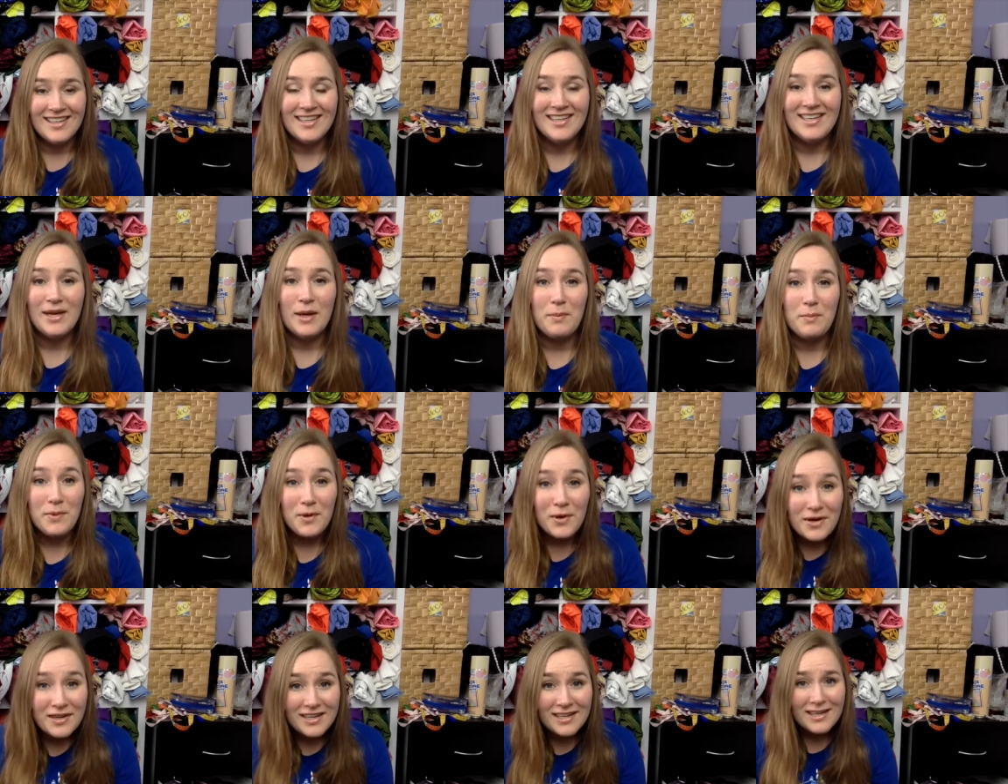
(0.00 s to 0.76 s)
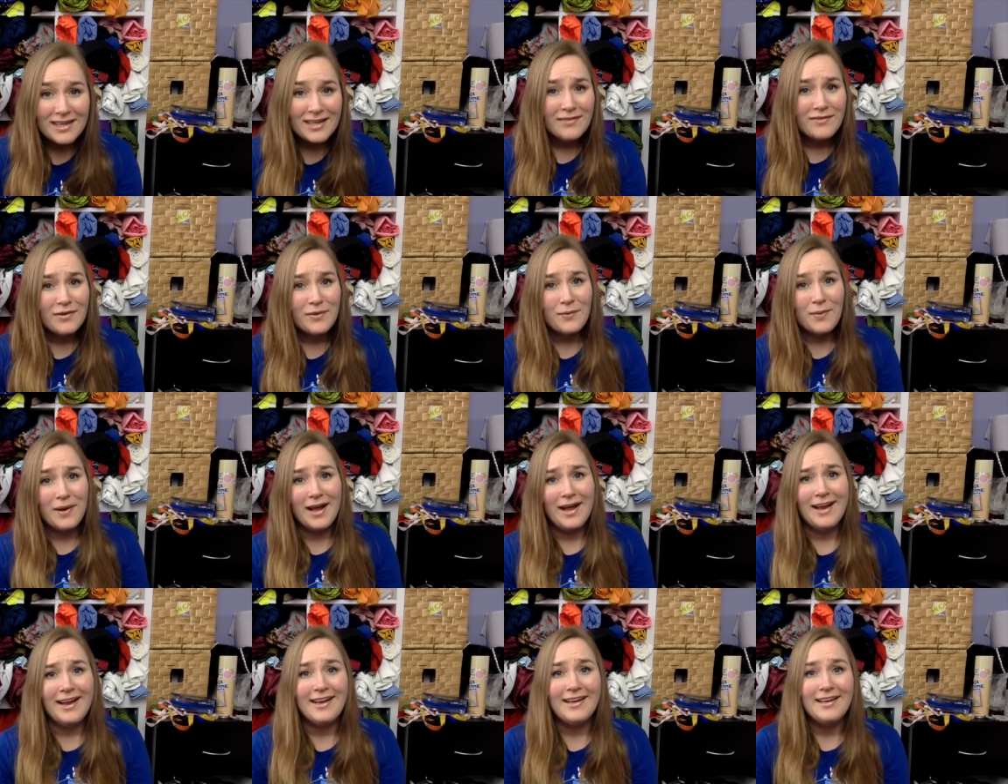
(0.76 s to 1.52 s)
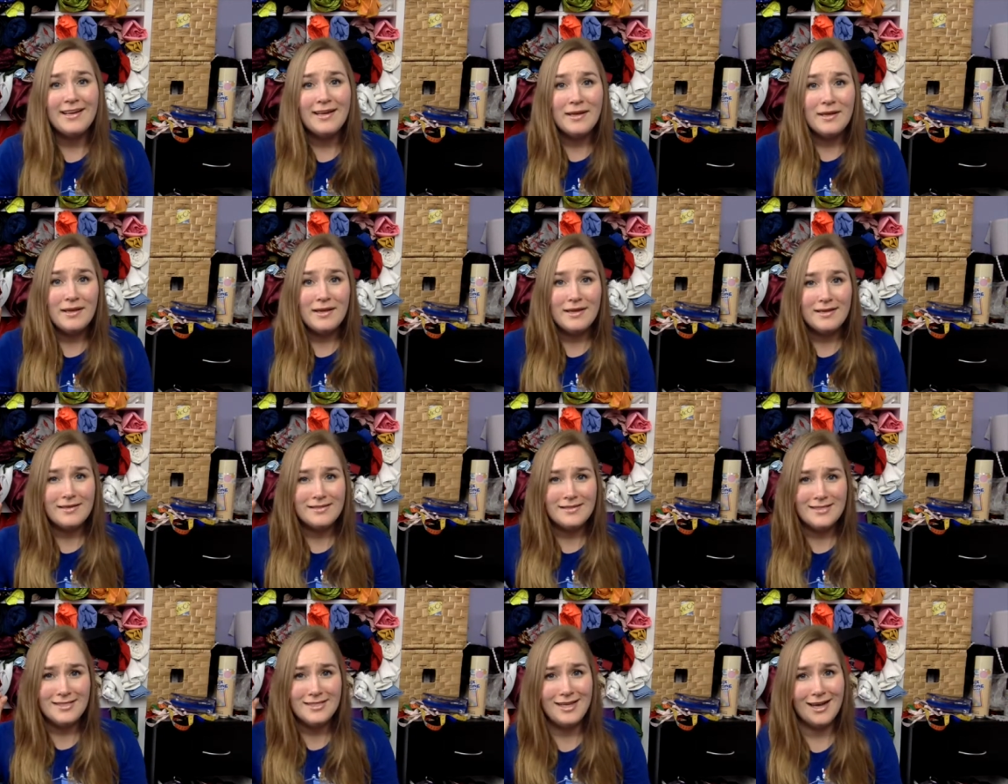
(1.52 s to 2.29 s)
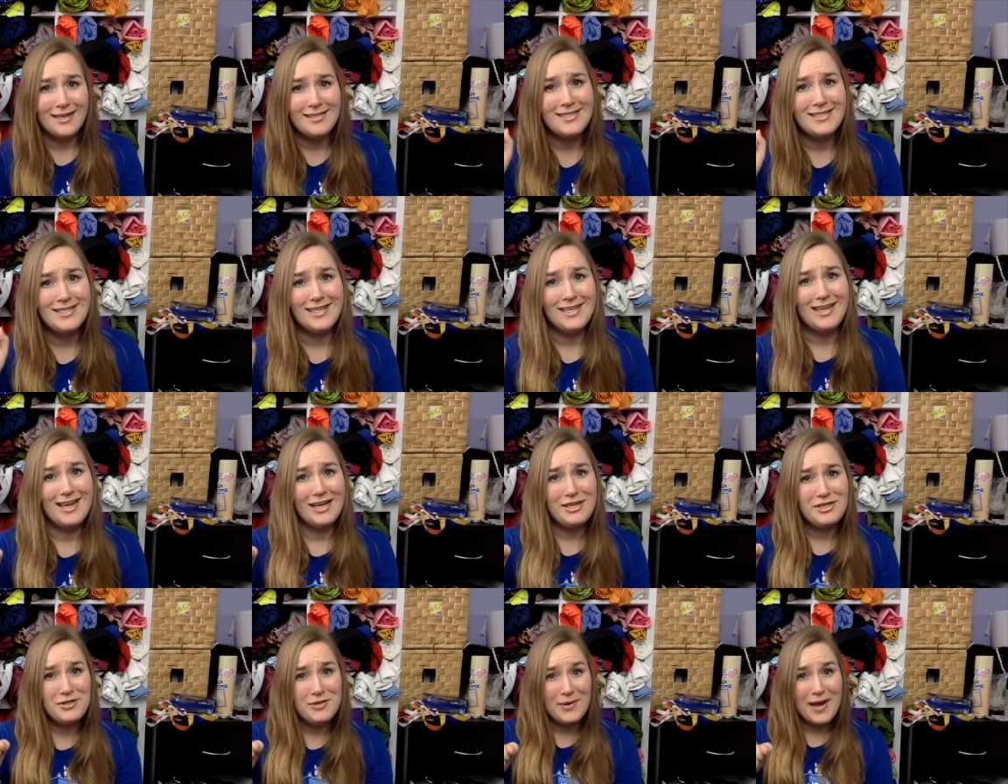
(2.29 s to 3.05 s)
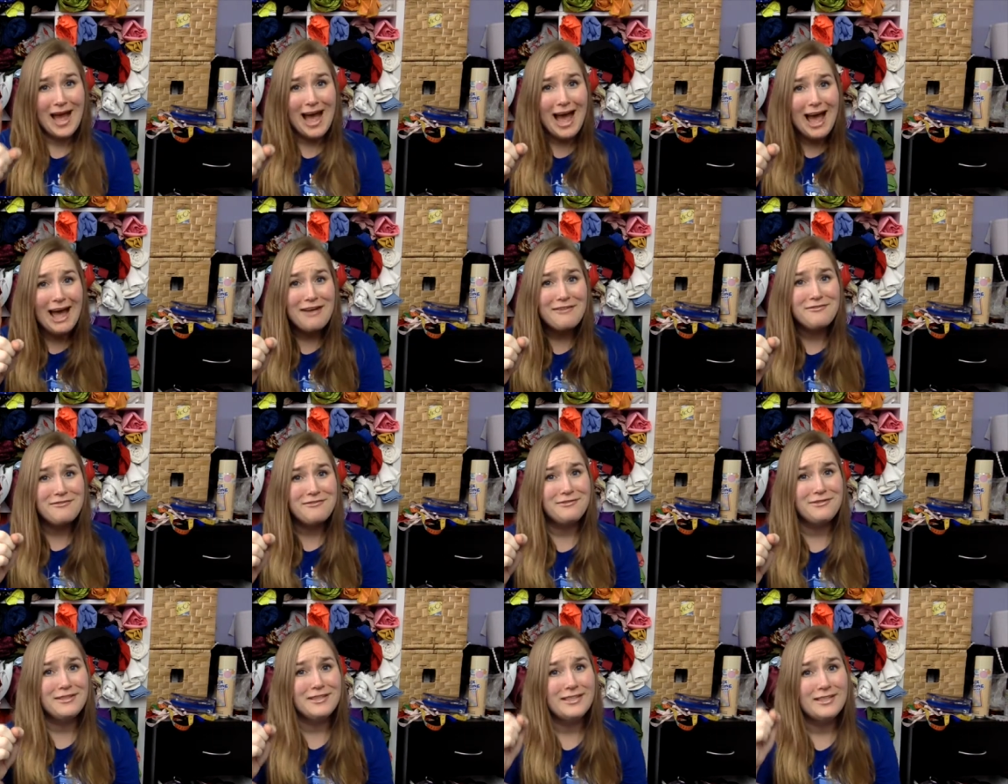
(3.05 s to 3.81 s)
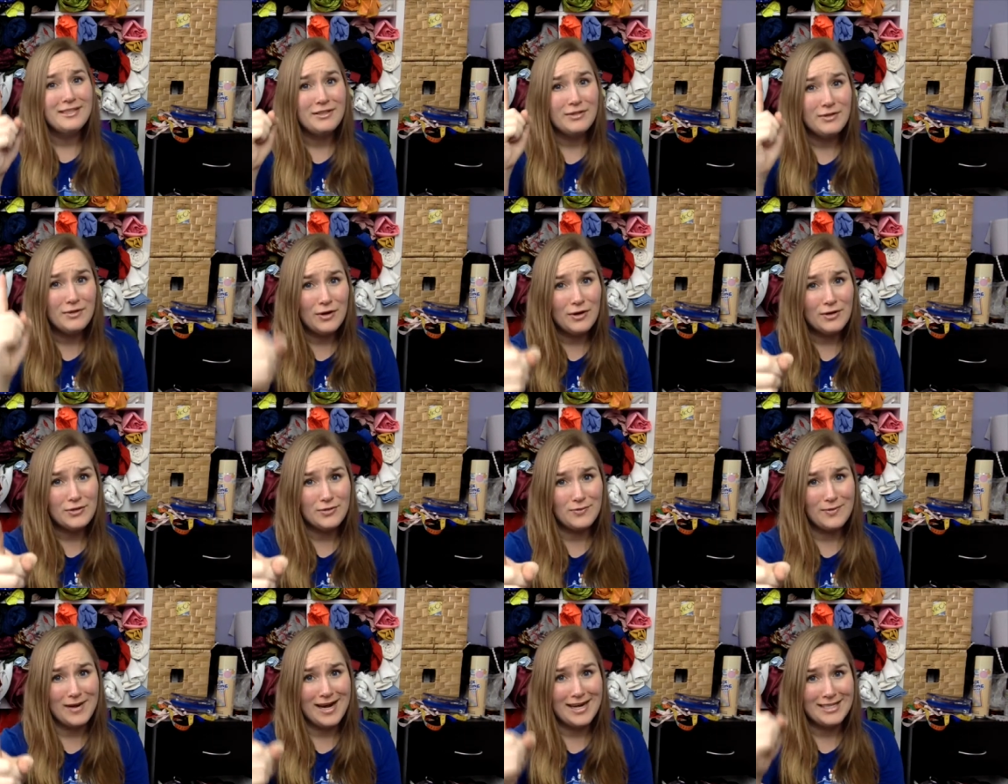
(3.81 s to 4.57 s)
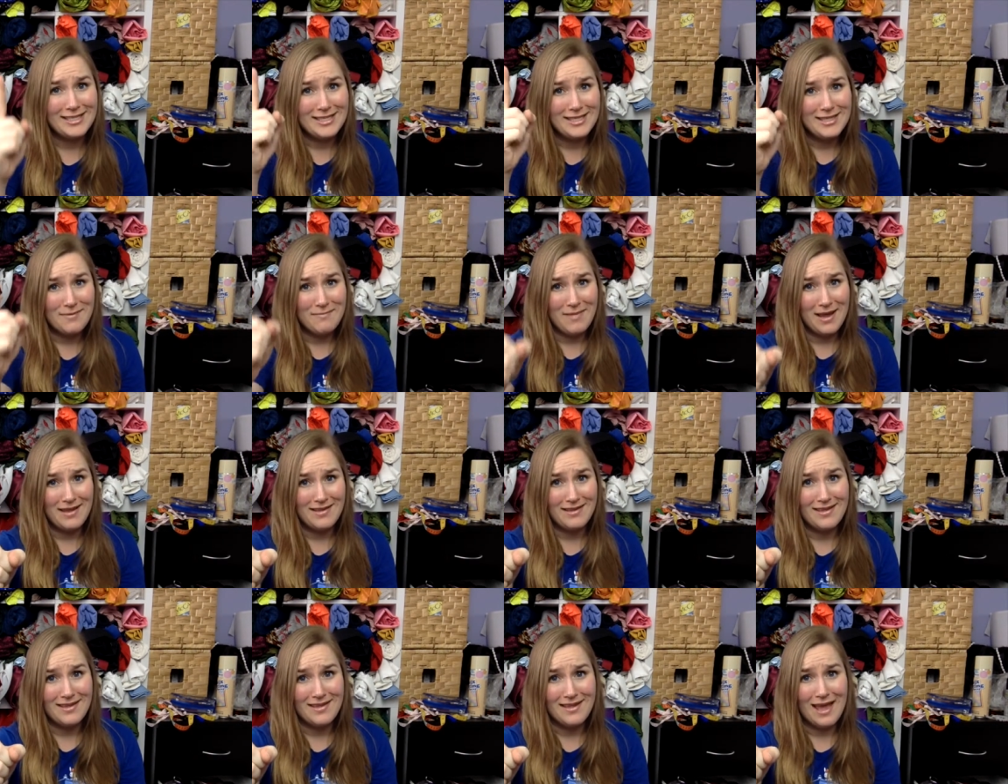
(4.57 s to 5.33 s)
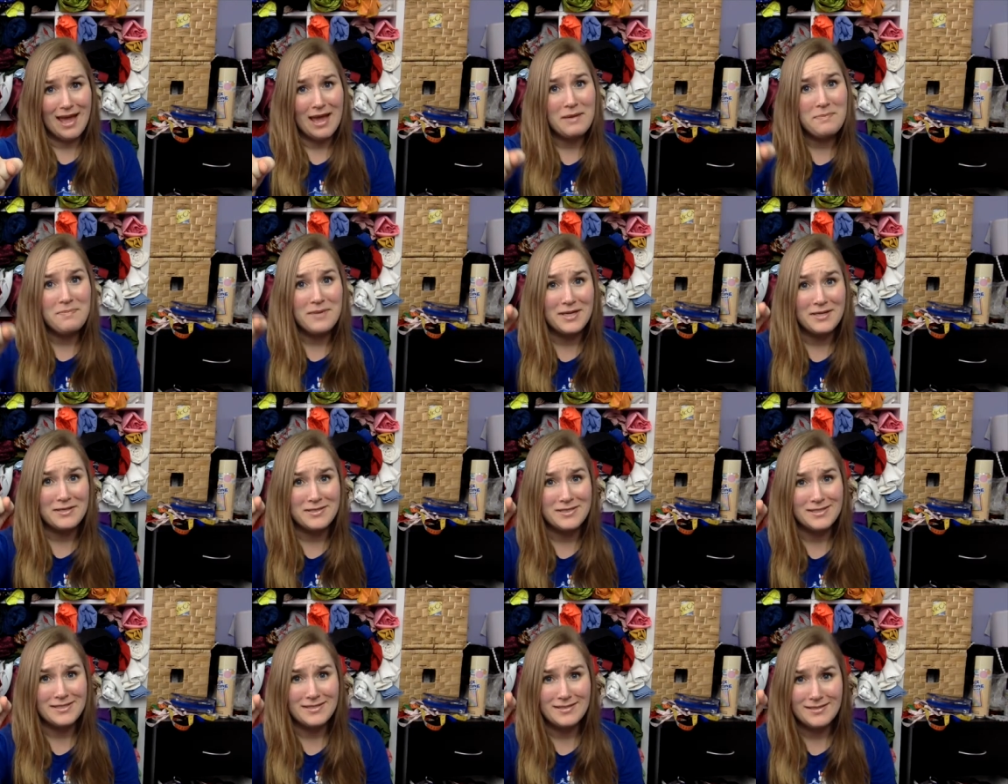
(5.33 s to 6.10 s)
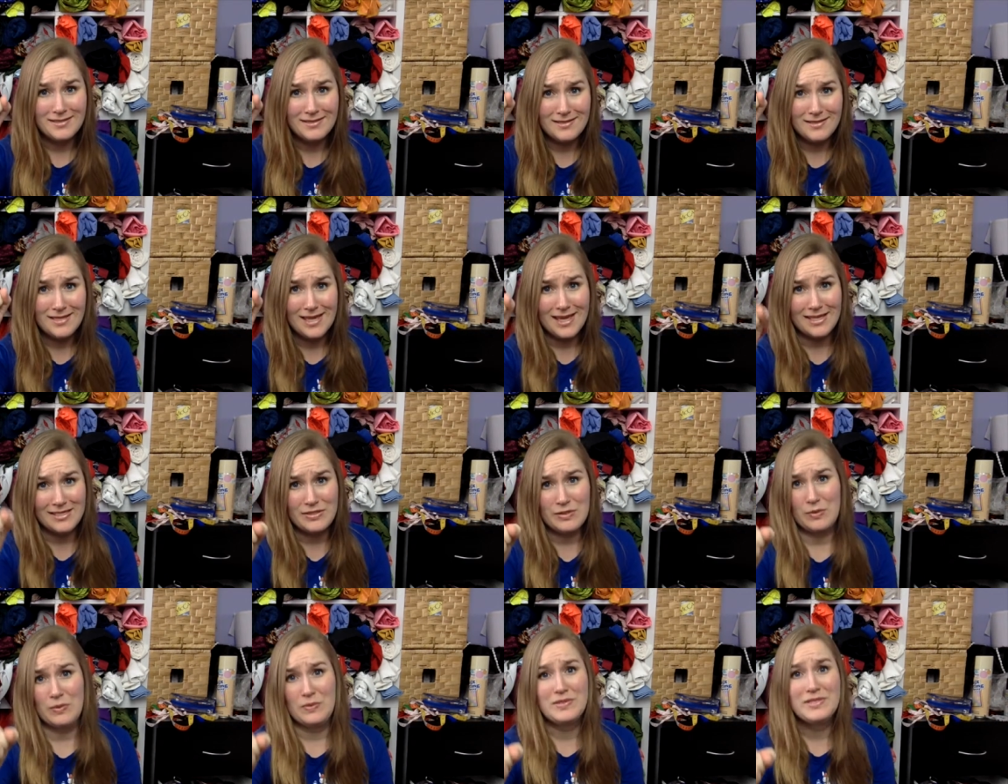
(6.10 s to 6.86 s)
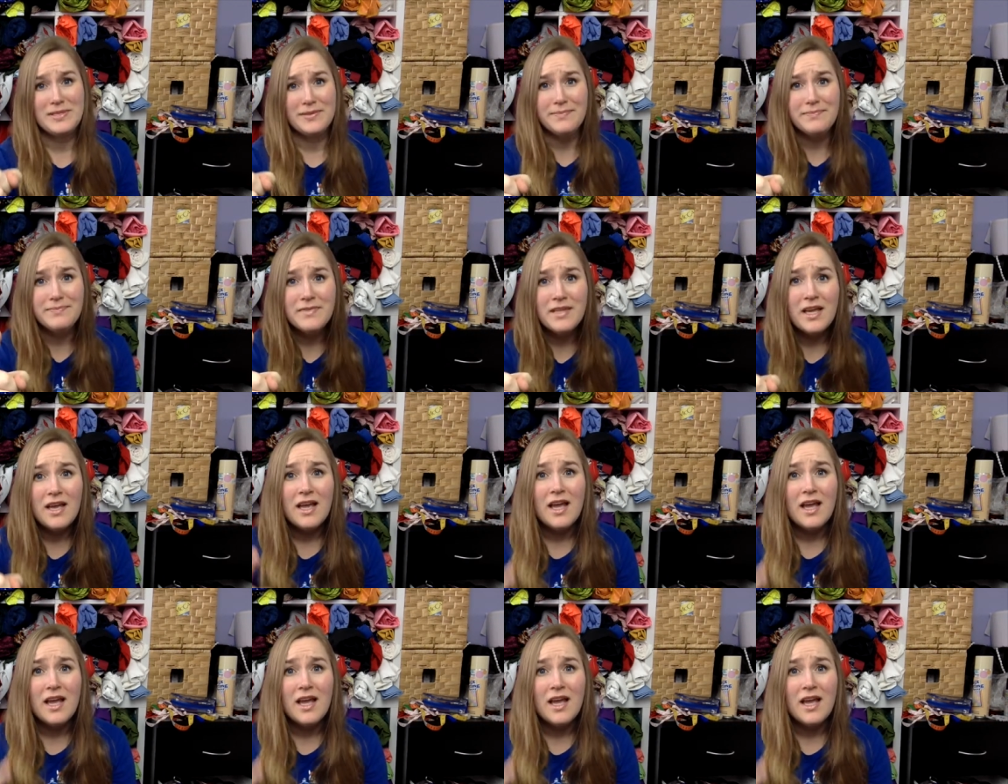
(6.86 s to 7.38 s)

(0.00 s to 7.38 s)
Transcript: Now I'm not going to give it away just in case you have not read the manga yet because it's awesome.